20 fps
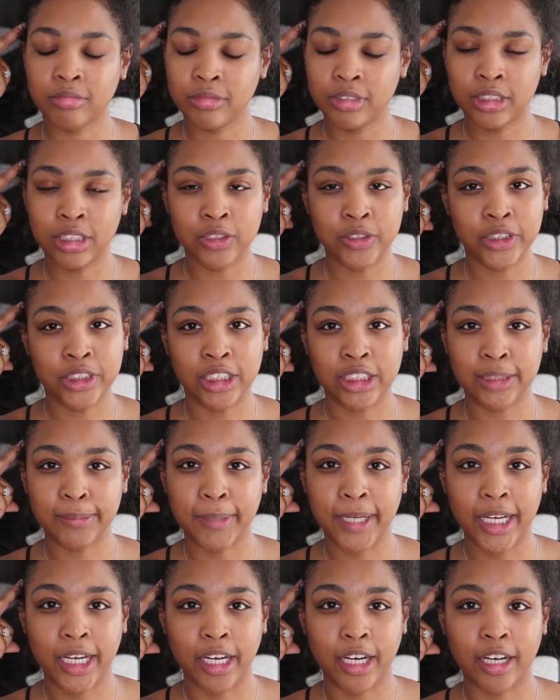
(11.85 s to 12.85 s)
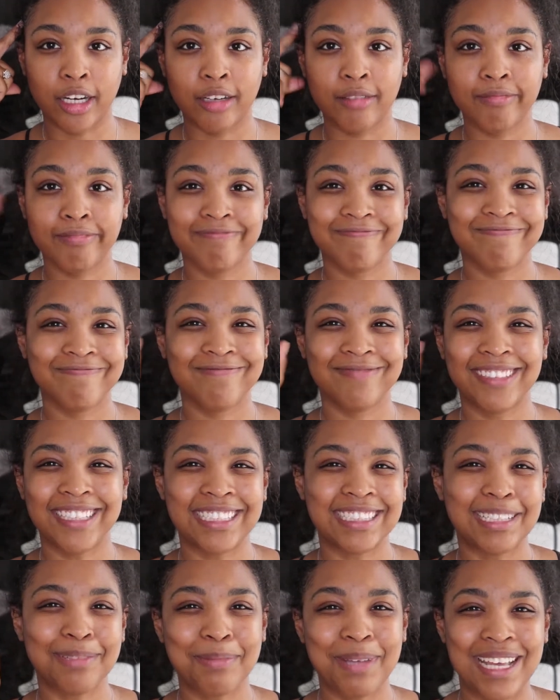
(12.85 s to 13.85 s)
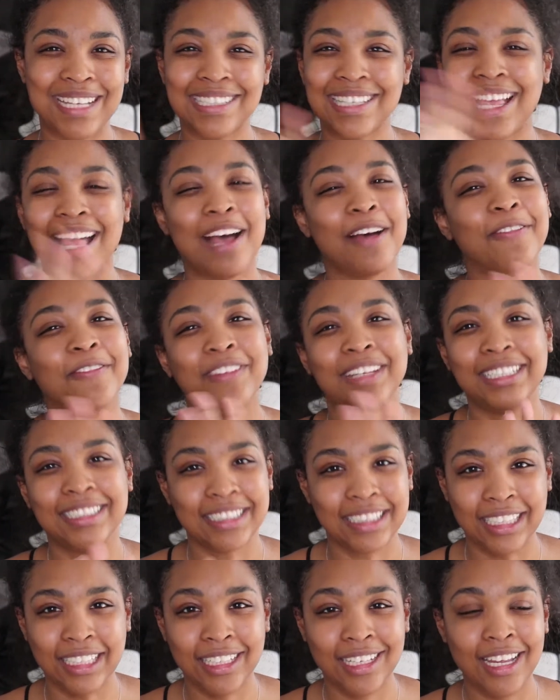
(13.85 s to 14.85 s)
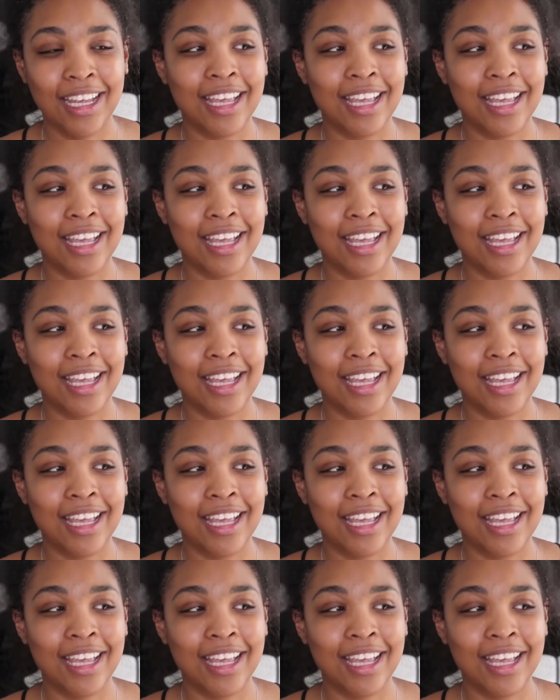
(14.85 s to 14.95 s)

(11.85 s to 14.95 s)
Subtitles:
don't judge my hair. It's a mess, I'll fix it.